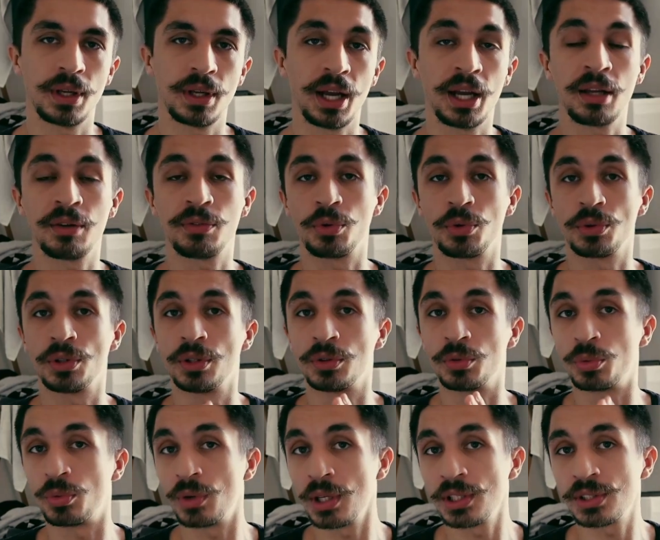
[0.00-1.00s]
And for the
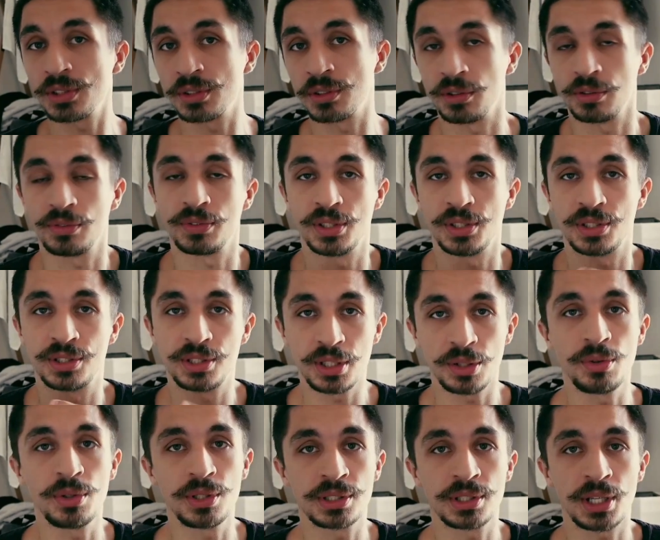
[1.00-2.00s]
duration of this
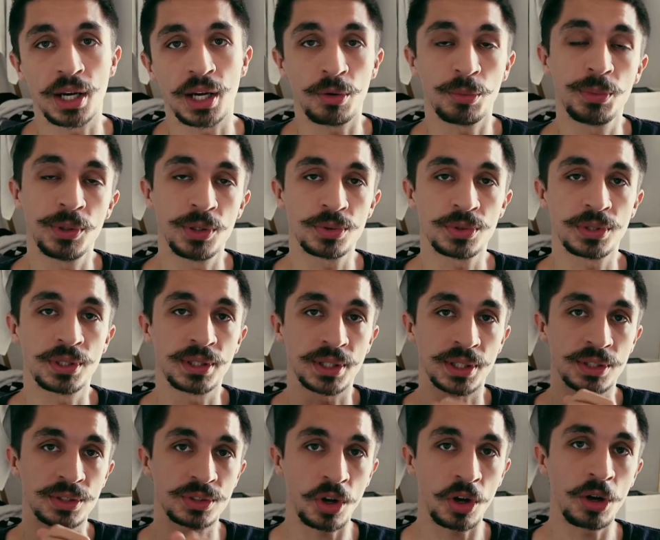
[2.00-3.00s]
series, I'll be using the
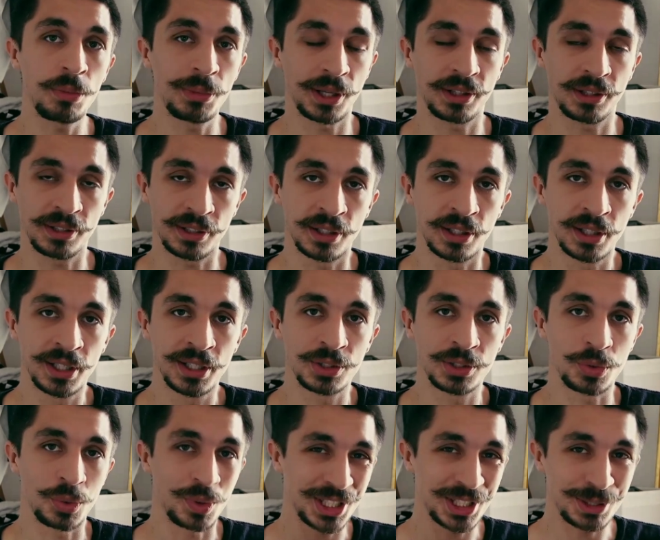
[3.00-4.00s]
SAW method
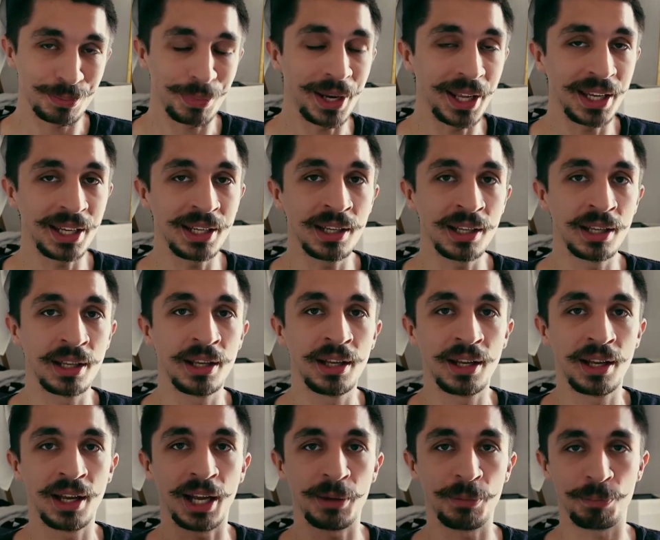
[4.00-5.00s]
to explain
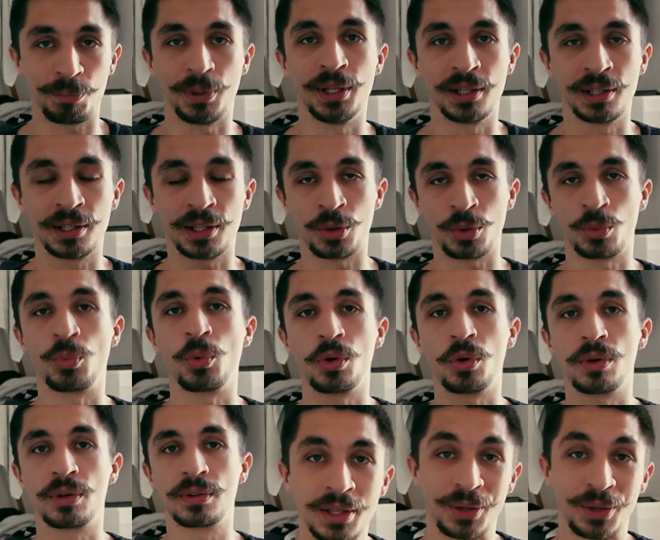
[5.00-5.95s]
and build our world.